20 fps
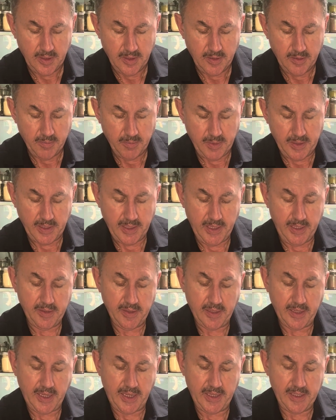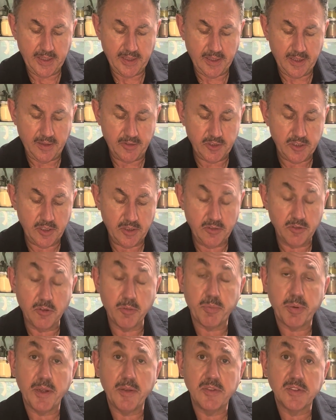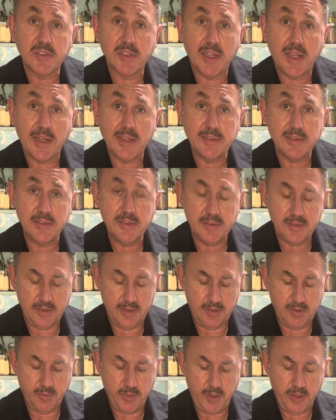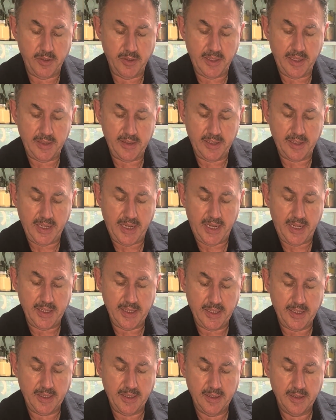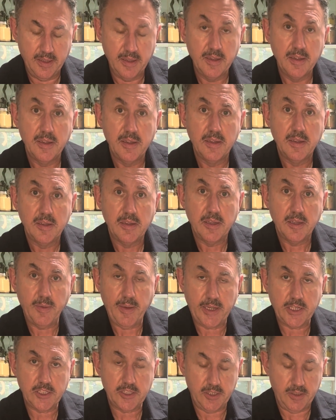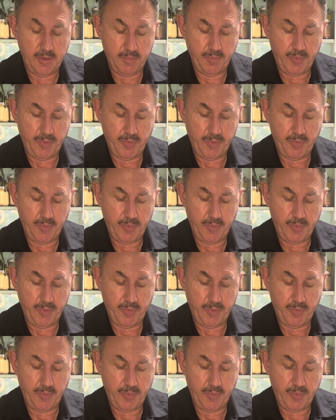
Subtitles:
But again, the garlic that I've showed you in previous classes is where you get the garlic, you actually